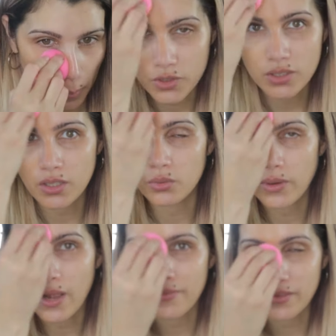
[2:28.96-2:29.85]
I'm just gonna
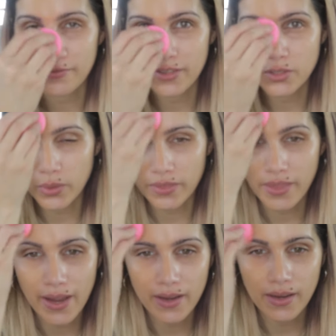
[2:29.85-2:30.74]
do half of the face
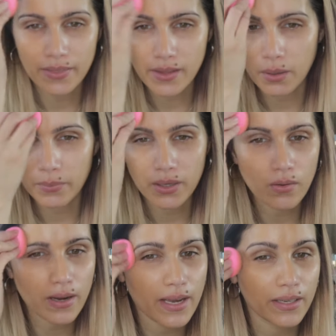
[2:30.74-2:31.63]
with that and then I'm
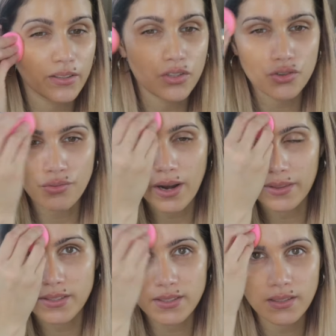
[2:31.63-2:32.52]
gonna go ahead and
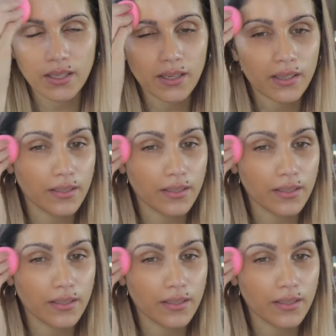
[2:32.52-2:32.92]
try the stick